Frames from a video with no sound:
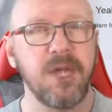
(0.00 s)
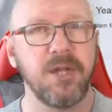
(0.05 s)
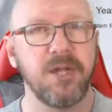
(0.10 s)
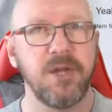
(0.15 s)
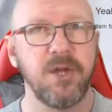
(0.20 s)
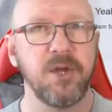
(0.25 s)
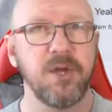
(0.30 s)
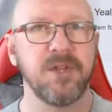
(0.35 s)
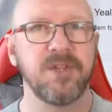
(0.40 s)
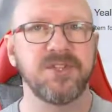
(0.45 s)

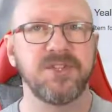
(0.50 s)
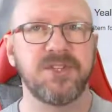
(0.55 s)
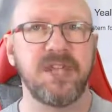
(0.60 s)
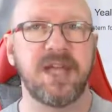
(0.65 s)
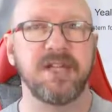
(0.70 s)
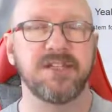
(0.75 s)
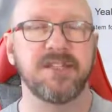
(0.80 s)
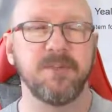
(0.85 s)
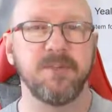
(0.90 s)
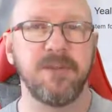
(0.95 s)
You can
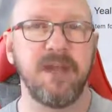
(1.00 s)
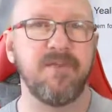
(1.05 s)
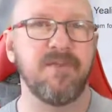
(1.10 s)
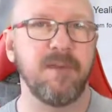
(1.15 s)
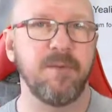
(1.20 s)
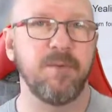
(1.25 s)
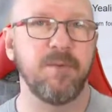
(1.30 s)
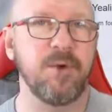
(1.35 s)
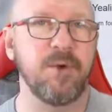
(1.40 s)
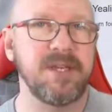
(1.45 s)
set some
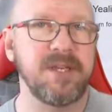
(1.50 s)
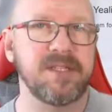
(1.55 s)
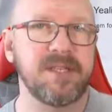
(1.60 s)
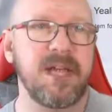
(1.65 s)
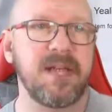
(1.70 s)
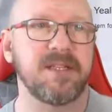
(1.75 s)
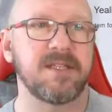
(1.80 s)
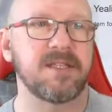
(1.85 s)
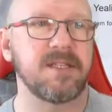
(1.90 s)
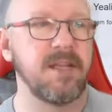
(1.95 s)
lovely
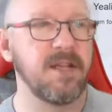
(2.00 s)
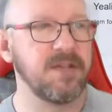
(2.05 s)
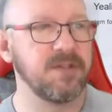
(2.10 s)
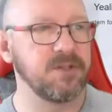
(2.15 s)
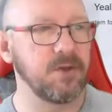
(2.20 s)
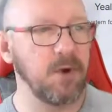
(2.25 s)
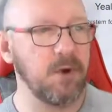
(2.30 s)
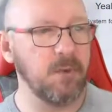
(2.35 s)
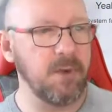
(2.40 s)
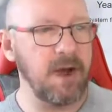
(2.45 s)
presets.
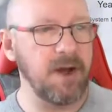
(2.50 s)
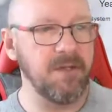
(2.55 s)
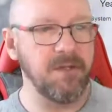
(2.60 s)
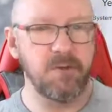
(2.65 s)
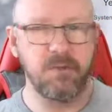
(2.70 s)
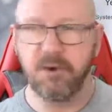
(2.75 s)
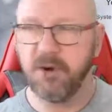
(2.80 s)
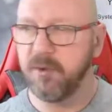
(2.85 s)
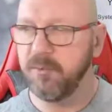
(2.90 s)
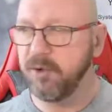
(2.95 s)
So around the
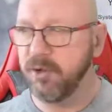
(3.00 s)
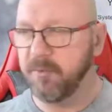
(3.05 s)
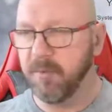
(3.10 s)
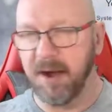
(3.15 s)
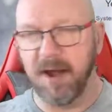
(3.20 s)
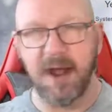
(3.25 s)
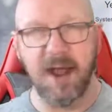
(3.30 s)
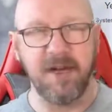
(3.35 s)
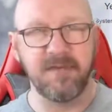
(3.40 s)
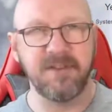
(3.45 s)
room, you
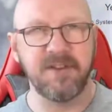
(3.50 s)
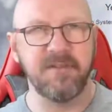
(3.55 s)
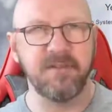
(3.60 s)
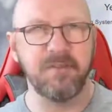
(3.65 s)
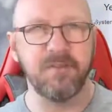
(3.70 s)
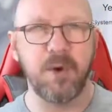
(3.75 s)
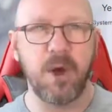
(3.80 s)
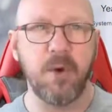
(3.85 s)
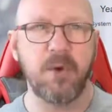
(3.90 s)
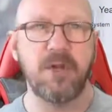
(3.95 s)
might have
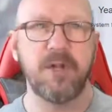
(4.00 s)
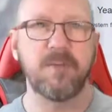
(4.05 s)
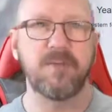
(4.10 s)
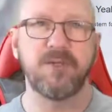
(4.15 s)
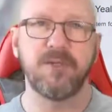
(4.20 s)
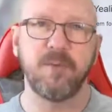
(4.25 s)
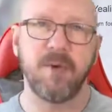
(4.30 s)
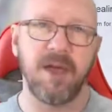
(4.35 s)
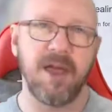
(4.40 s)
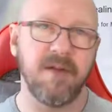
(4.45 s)
different
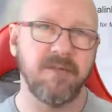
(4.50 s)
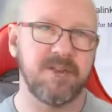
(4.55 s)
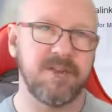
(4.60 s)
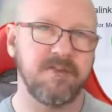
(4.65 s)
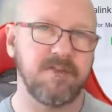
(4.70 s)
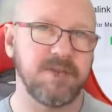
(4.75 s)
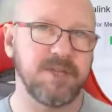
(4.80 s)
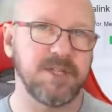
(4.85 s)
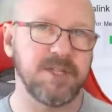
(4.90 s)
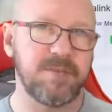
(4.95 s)
podiums. You might have
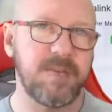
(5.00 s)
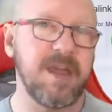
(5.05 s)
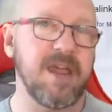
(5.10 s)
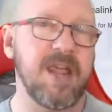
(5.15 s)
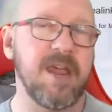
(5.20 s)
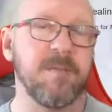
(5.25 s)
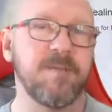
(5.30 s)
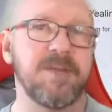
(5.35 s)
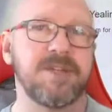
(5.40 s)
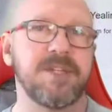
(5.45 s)
different
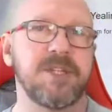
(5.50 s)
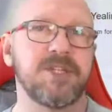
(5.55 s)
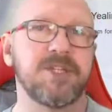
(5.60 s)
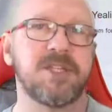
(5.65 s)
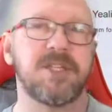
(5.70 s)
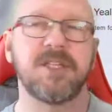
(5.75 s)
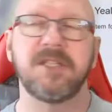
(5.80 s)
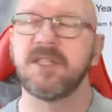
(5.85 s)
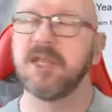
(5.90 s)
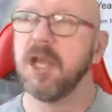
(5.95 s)
speaking
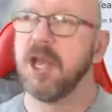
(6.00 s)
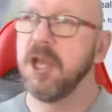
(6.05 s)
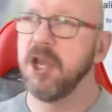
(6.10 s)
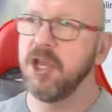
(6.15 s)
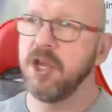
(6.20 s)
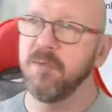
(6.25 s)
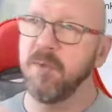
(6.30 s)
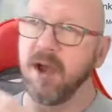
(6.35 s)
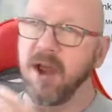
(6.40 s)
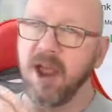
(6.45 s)
positions.
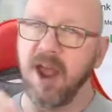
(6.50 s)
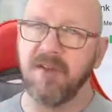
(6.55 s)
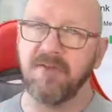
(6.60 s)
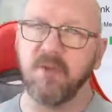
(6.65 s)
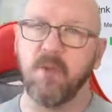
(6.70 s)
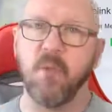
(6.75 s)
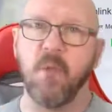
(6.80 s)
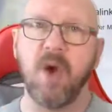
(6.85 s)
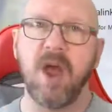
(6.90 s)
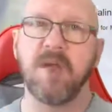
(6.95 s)
You might have
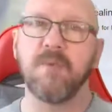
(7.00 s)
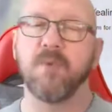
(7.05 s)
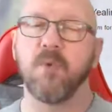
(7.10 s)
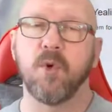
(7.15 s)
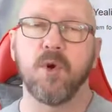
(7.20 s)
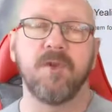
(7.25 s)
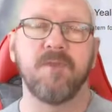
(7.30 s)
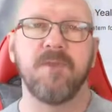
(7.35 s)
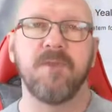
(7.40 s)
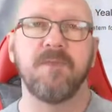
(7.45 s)
a
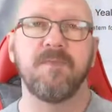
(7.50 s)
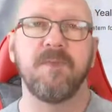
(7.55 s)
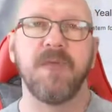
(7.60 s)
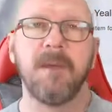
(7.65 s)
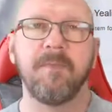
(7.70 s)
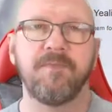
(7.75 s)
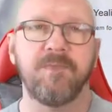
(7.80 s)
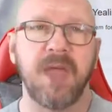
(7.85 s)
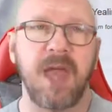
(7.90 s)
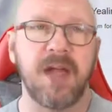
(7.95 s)
whiteboard
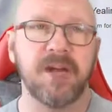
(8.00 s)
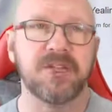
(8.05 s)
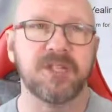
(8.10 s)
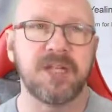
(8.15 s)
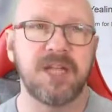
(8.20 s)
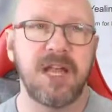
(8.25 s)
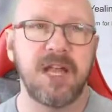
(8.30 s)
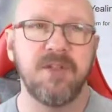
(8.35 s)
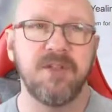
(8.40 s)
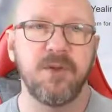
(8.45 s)

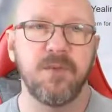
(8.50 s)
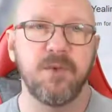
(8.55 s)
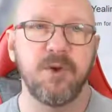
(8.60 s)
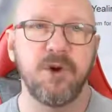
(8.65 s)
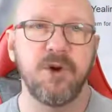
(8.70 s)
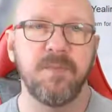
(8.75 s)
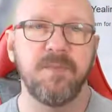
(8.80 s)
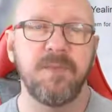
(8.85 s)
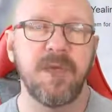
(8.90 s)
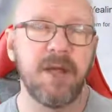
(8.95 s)
actually in the
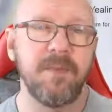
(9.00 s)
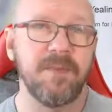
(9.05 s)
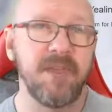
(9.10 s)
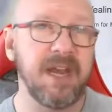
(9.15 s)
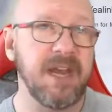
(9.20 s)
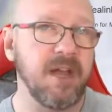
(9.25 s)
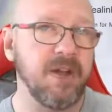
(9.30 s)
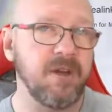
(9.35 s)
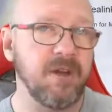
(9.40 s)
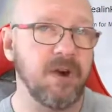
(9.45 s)
room
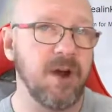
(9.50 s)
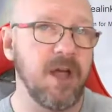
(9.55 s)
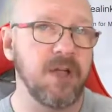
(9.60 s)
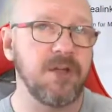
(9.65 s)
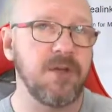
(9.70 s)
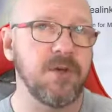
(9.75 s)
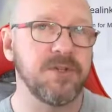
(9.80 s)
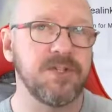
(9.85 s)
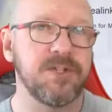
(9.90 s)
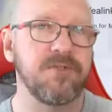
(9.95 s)
that you're not
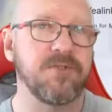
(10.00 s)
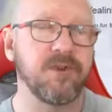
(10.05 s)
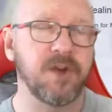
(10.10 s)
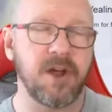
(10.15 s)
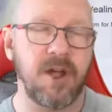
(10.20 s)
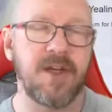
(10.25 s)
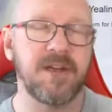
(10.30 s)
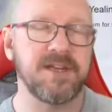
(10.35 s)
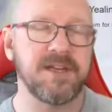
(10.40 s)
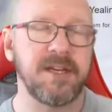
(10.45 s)
using for
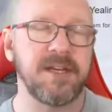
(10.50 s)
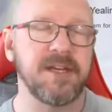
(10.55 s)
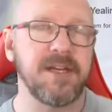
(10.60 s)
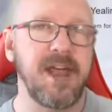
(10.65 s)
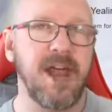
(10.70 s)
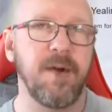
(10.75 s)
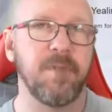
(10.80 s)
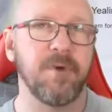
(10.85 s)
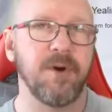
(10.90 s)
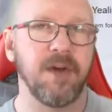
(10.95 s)
content
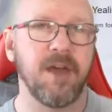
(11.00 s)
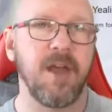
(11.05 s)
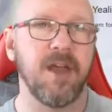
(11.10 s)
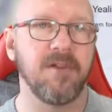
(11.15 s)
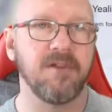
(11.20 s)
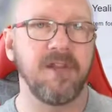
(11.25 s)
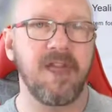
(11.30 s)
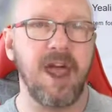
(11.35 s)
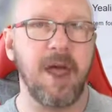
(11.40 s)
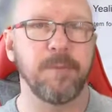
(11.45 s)
camera kind
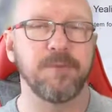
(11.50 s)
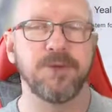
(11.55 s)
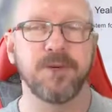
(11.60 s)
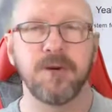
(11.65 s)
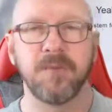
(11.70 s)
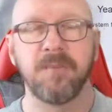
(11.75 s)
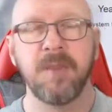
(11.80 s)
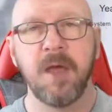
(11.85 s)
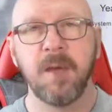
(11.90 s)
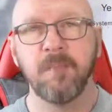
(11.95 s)
of
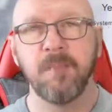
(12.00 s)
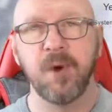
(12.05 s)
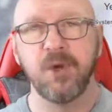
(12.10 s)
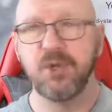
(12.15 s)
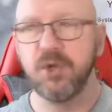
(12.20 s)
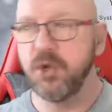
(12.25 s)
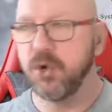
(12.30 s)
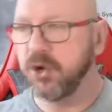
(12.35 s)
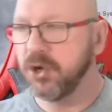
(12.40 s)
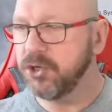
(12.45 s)
capture, but
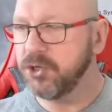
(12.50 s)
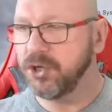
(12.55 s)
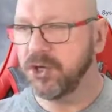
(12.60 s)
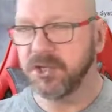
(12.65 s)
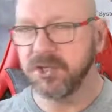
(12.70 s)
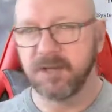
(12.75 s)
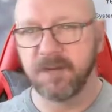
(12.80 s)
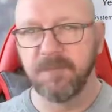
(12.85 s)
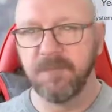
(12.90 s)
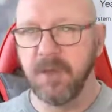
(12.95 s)
you could
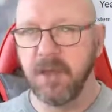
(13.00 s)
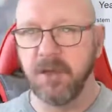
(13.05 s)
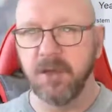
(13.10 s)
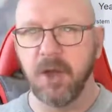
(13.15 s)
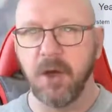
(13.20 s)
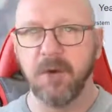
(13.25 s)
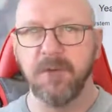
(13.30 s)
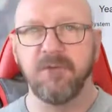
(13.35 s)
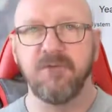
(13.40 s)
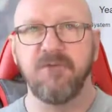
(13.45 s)
just
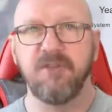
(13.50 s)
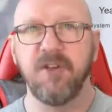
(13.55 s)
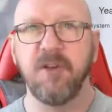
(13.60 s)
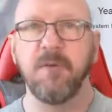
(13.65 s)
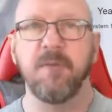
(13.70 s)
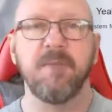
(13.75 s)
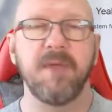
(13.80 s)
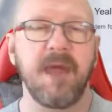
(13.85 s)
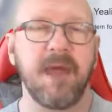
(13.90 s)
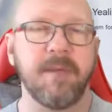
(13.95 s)
go and
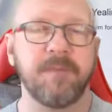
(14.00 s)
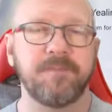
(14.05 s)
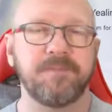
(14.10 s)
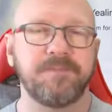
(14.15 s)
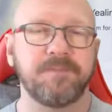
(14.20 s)
film that